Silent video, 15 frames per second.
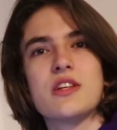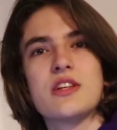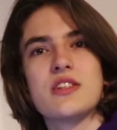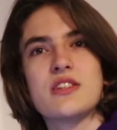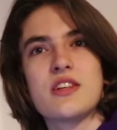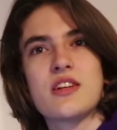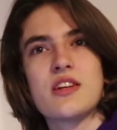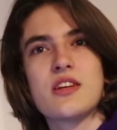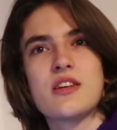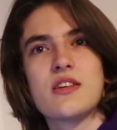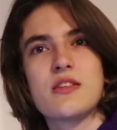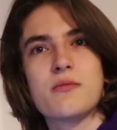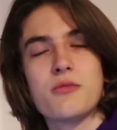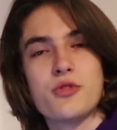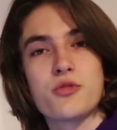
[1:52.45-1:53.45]
Isn't it?
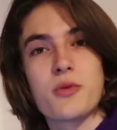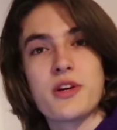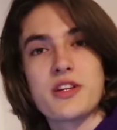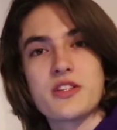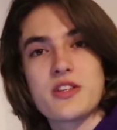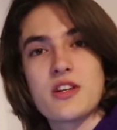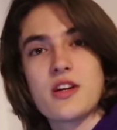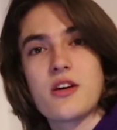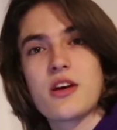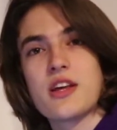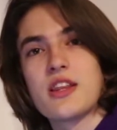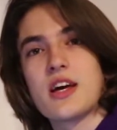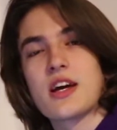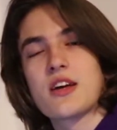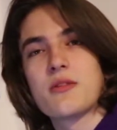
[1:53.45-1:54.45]
Bruce Wayne isn't it? Okay,
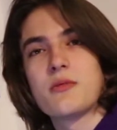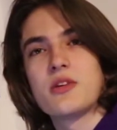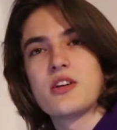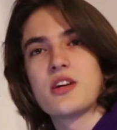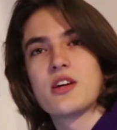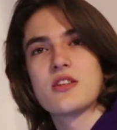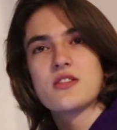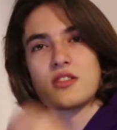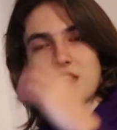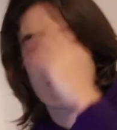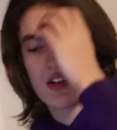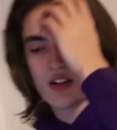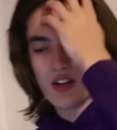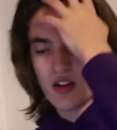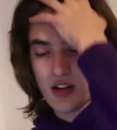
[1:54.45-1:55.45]
the young Bruce Wayne.
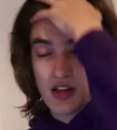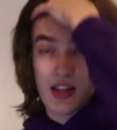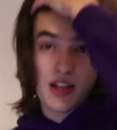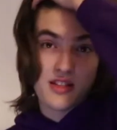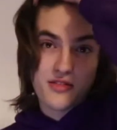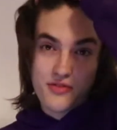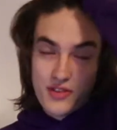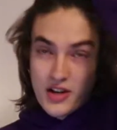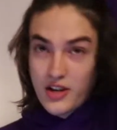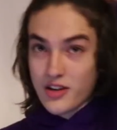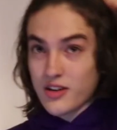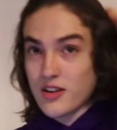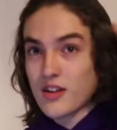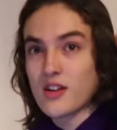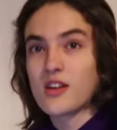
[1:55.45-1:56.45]
Okay, that's
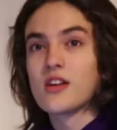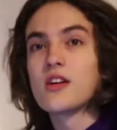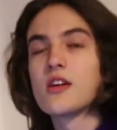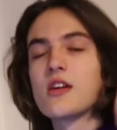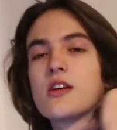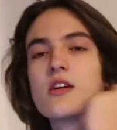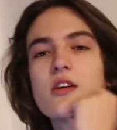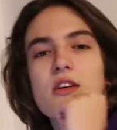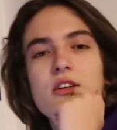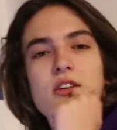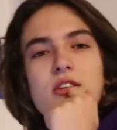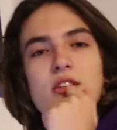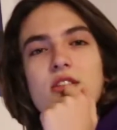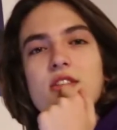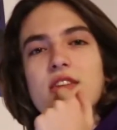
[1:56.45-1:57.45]
fire. Yeah. Oh, that's,
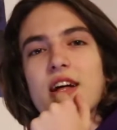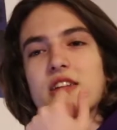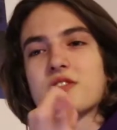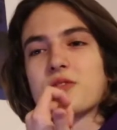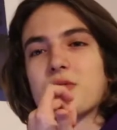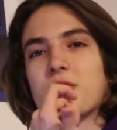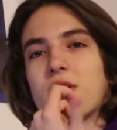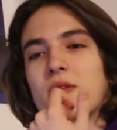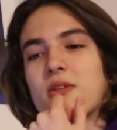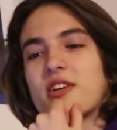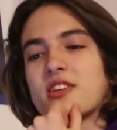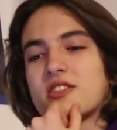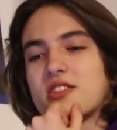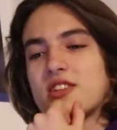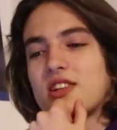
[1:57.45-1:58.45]
that's cool. I
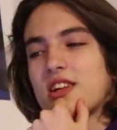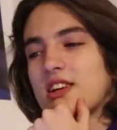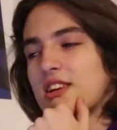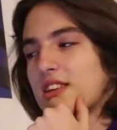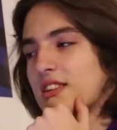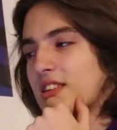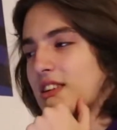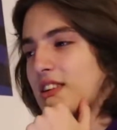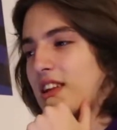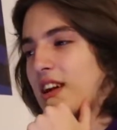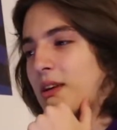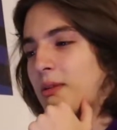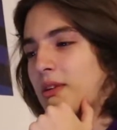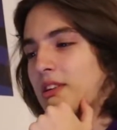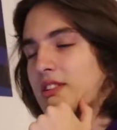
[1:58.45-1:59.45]
want to see that. And then
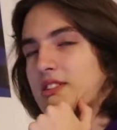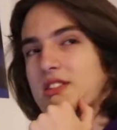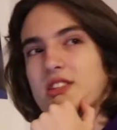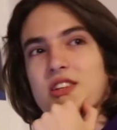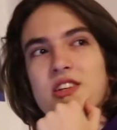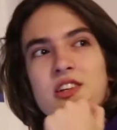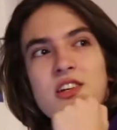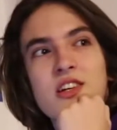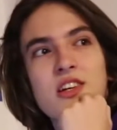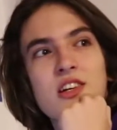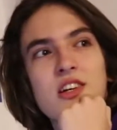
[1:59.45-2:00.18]
I want to see.